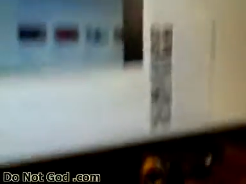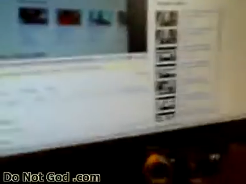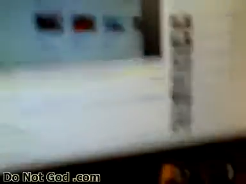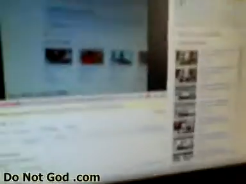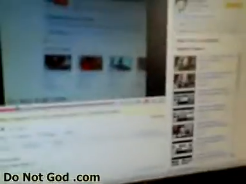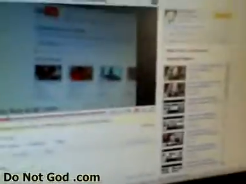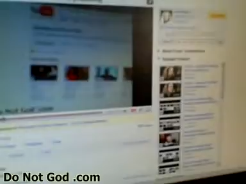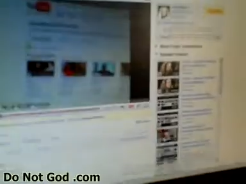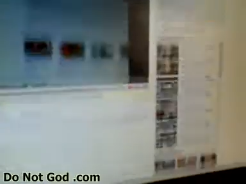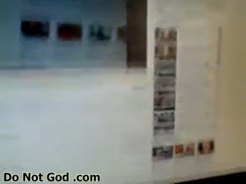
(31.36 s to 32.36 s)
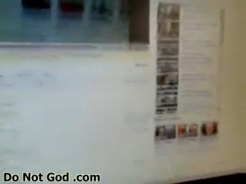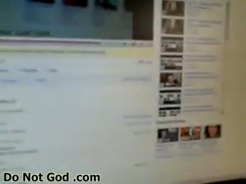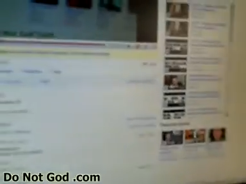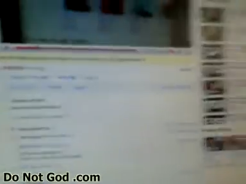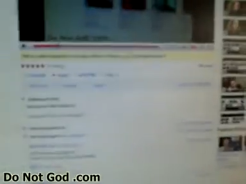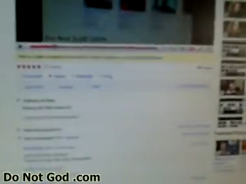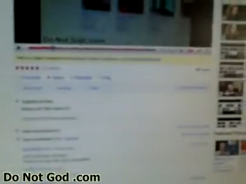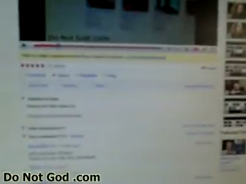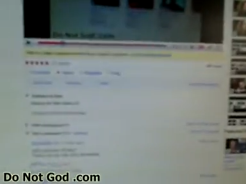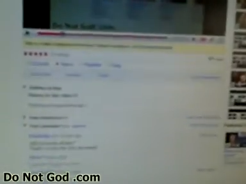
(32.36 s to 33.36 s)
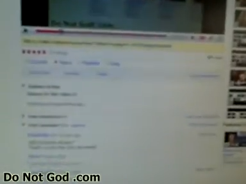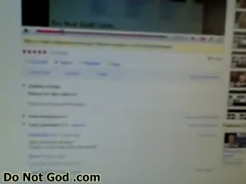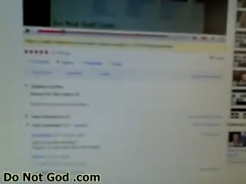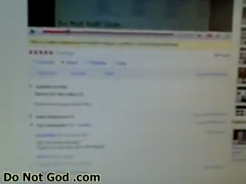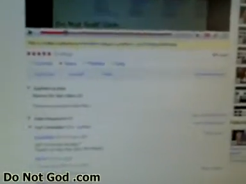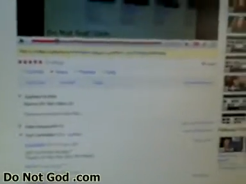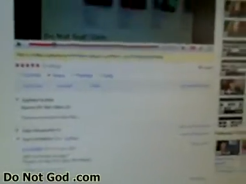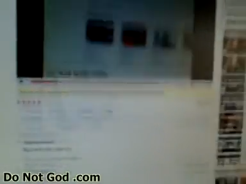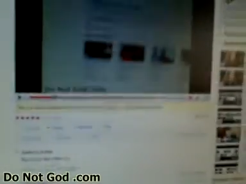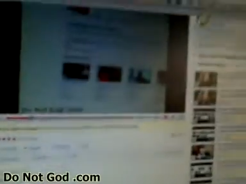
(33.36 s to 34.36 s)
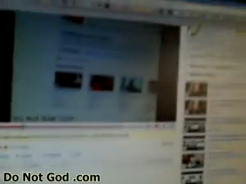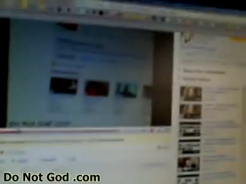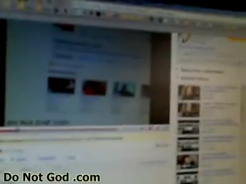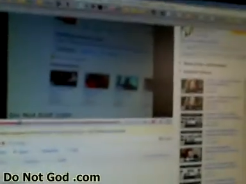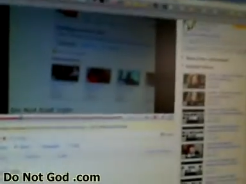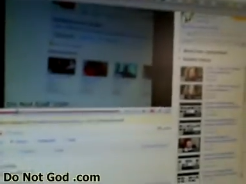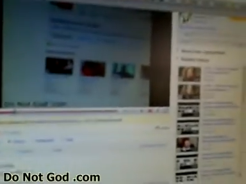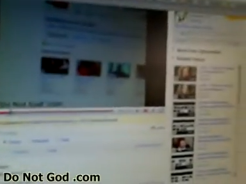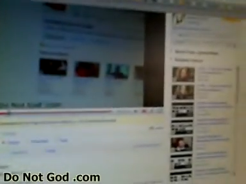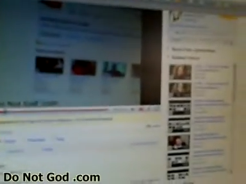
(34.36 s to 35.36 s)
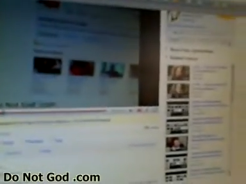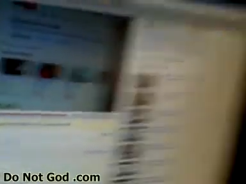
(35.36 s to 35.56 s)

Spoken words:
No face is visible, so there are no lips to read.